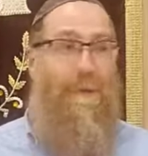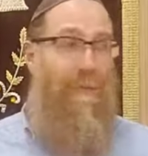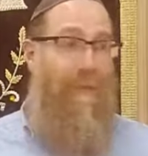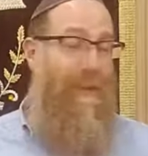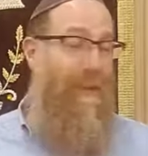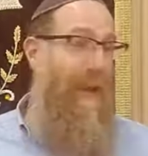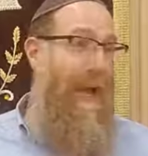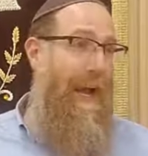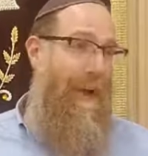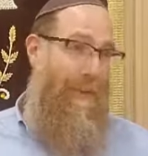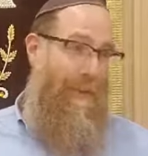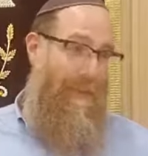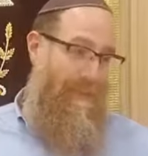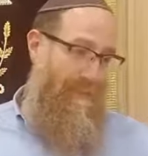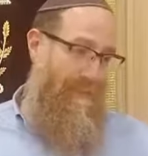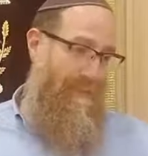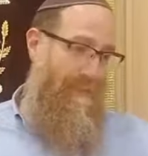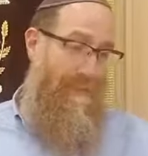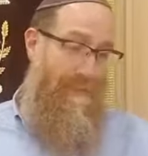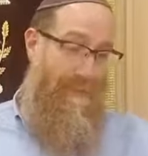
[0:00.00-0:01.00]
Now,
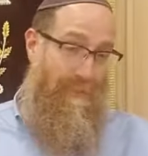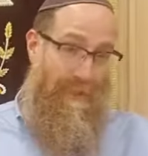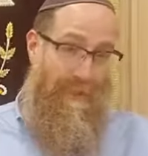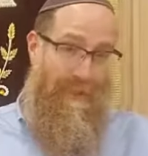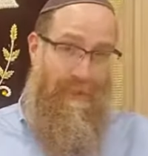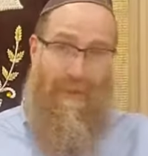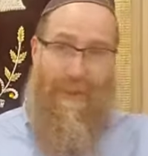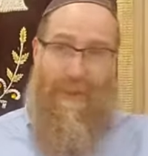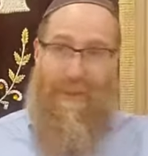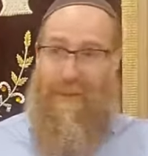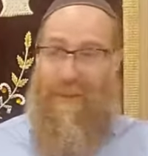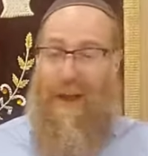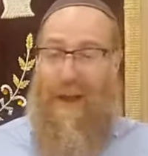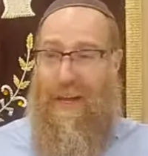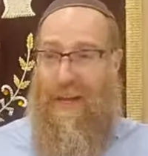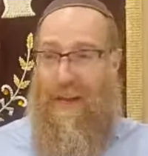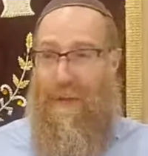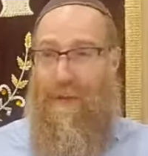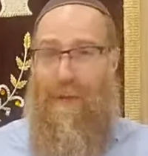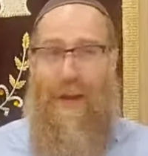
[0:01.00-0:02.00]
this was a
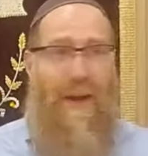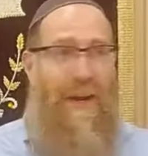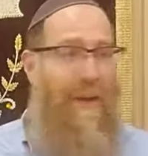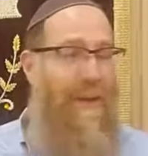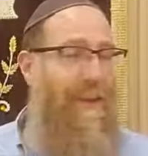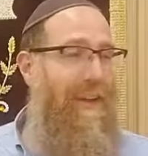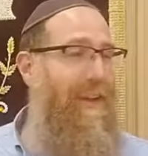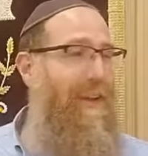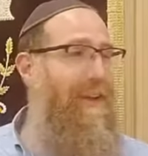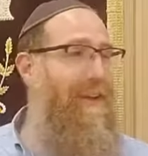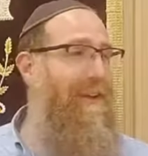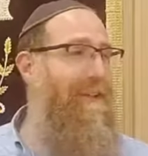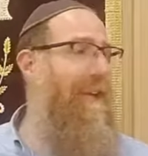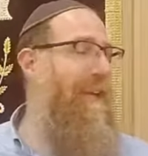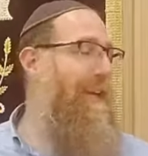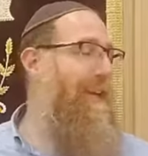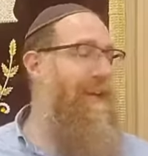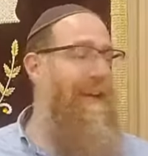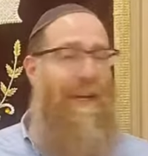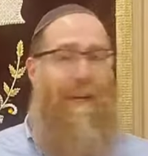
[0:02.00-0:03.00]
style of writing
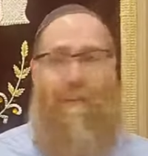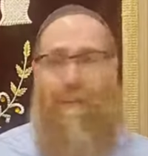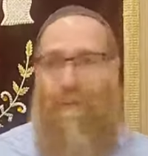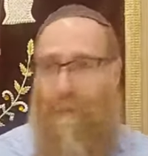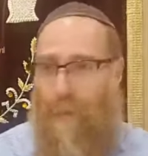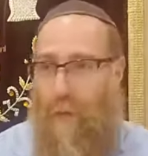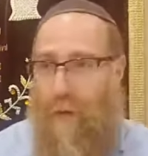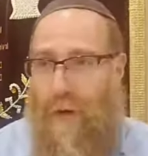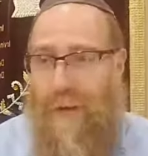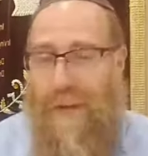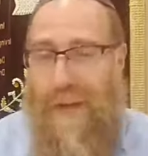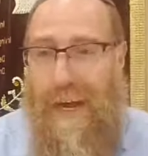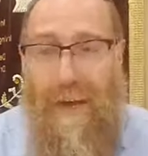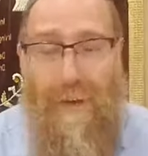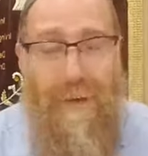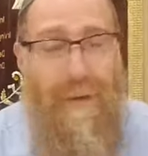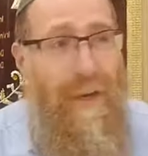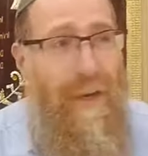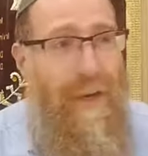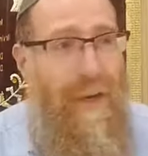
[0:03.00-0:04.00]
that he had worked
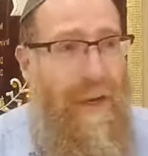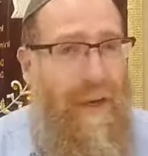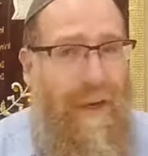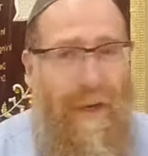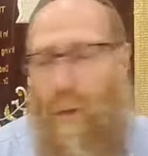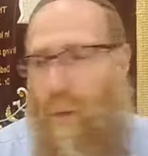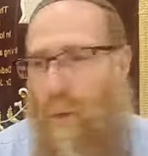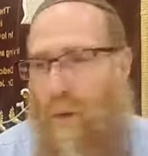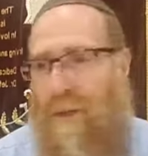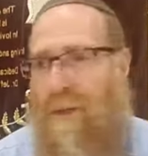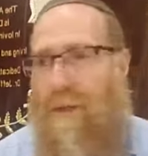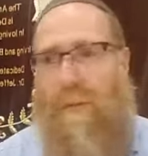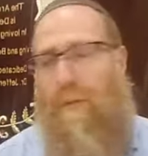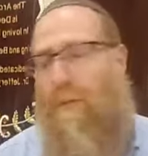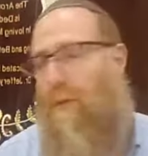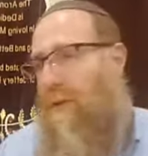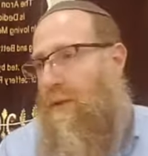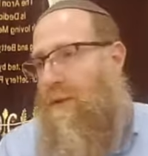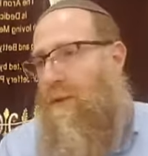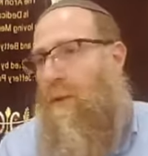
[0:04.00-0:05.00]
out. Now,
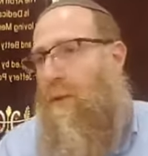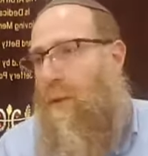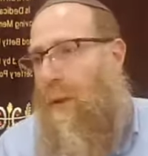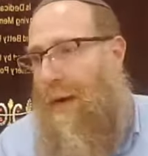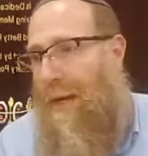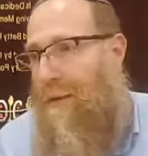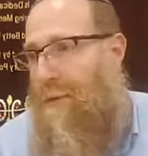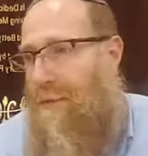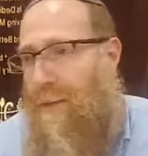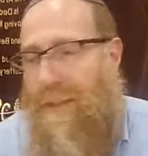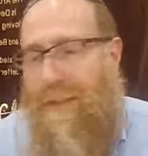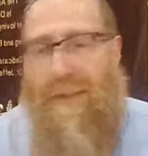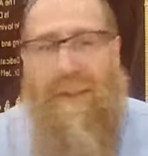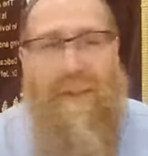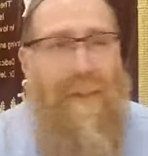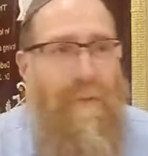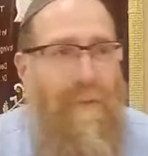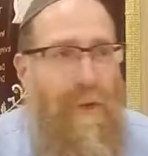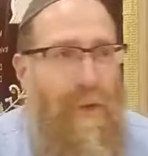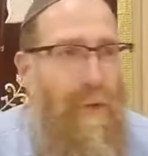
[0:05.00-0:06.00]
so what? What does this
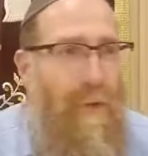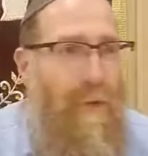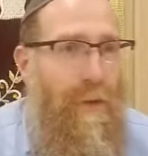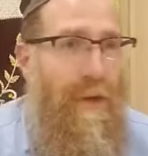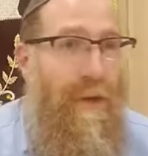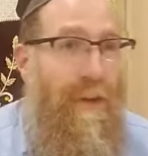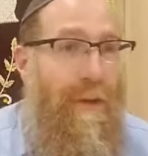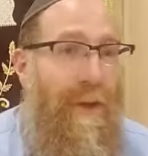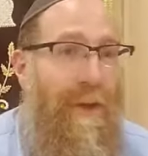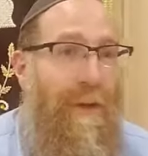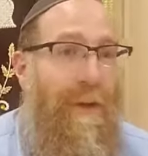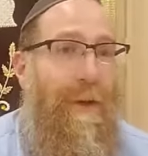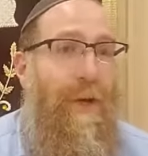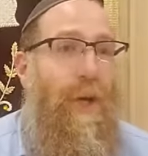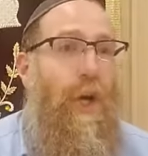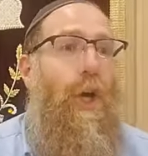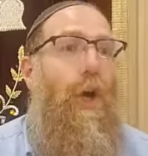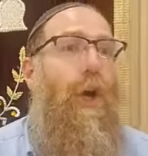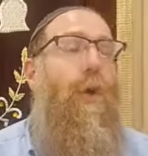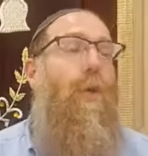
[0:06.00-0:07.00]
have to do with anything?
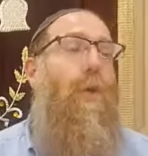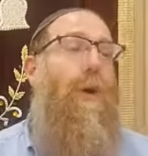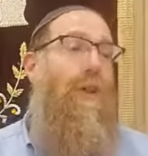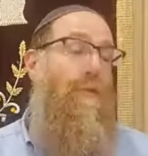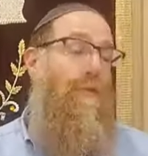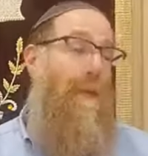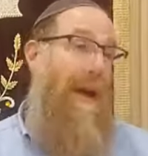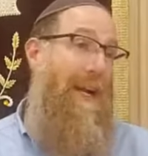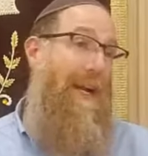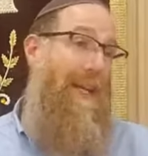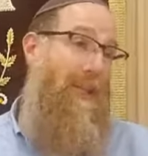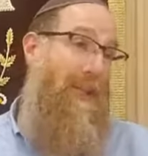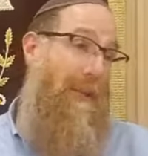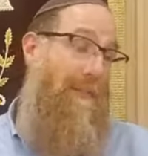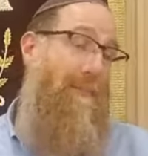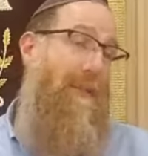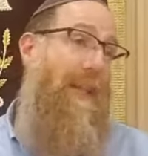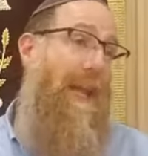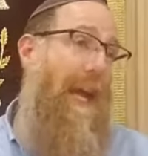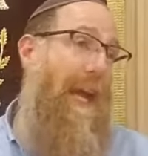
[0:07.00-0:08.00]
When you write
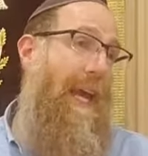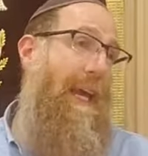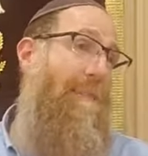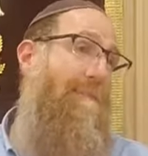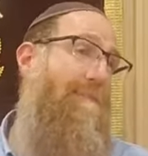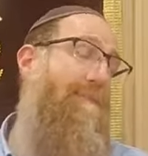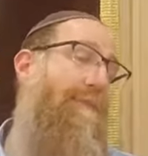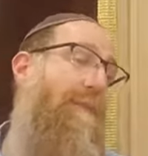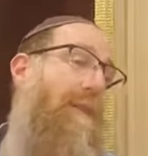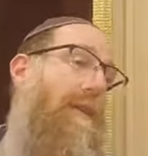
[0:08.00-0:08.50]
Hashem's name,